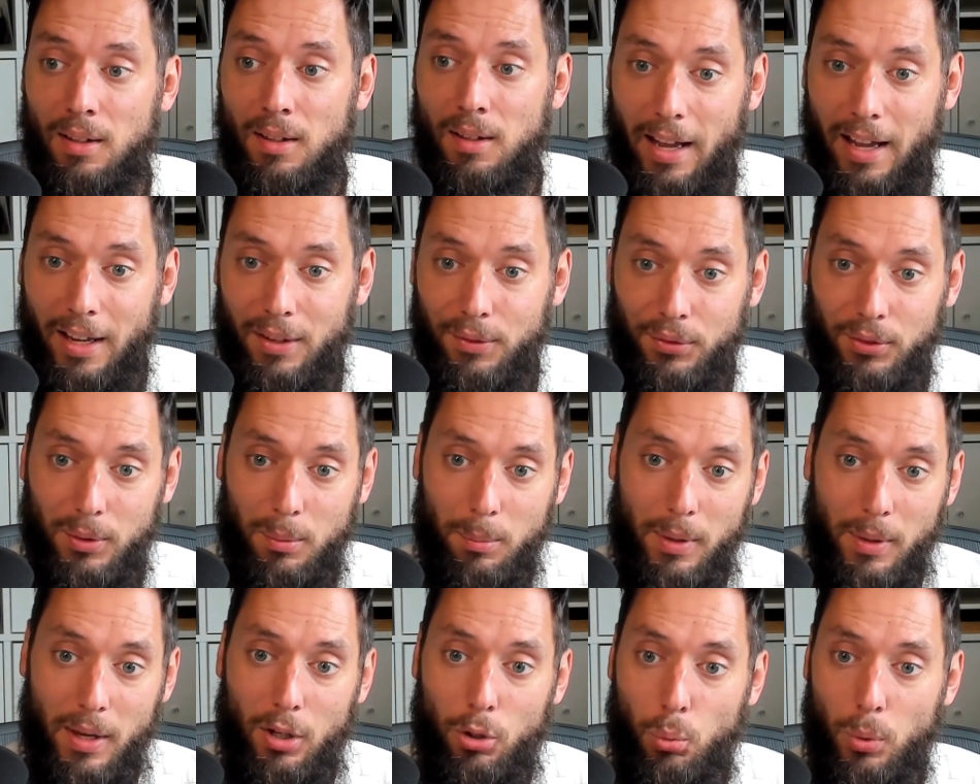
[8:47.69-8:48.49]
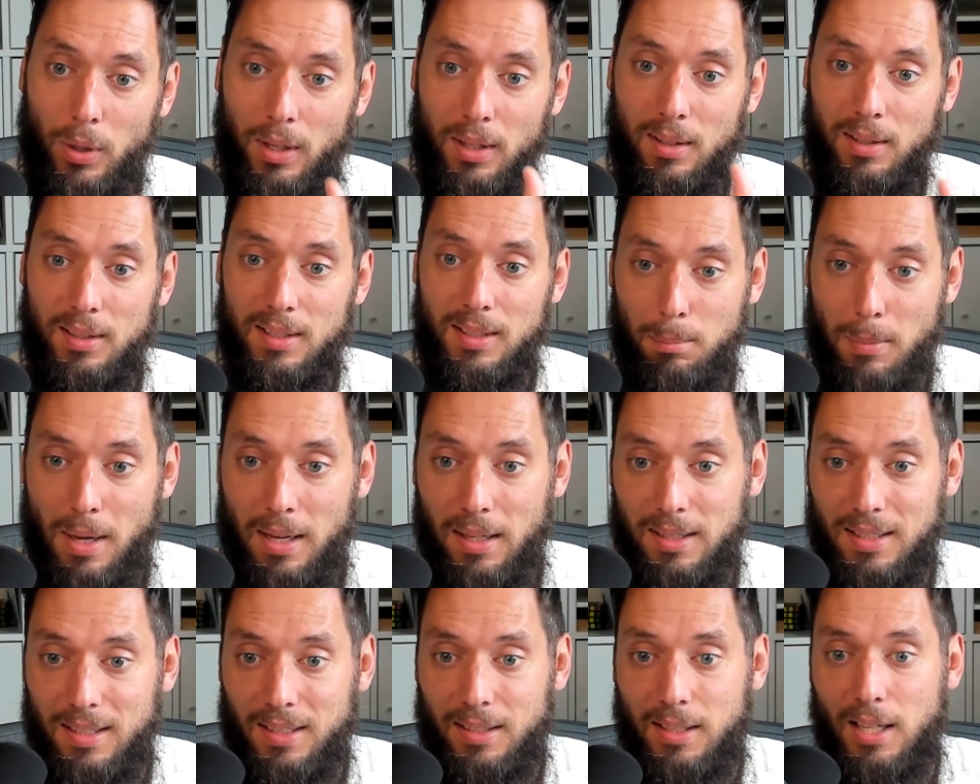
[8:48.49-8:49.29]
And from there, we
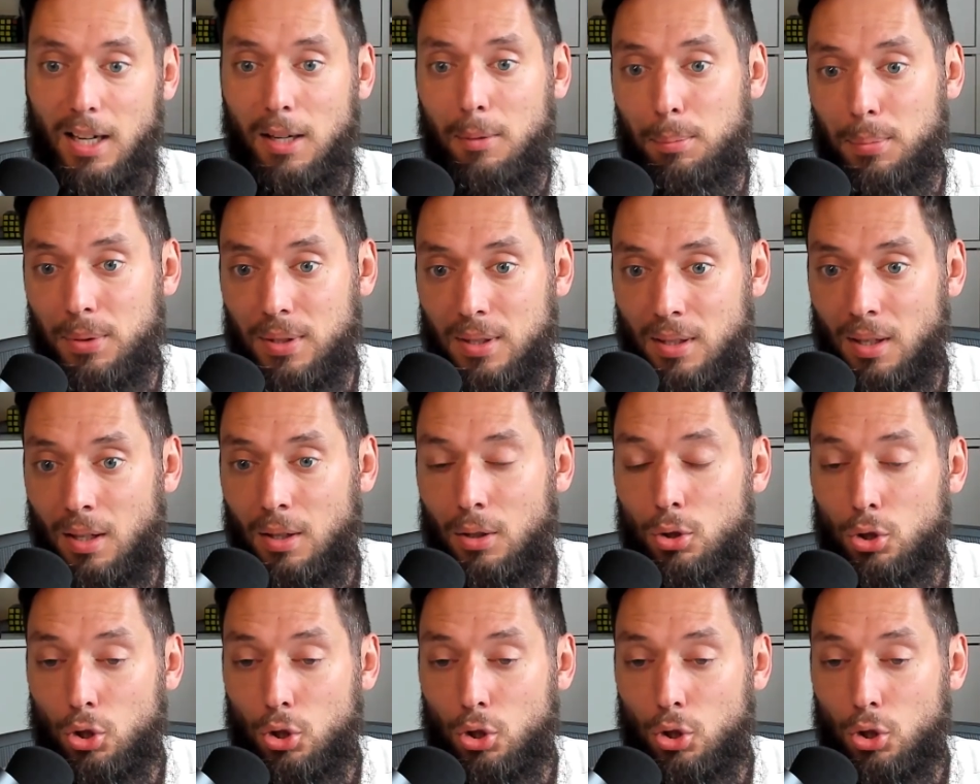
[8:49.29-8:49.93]
make steps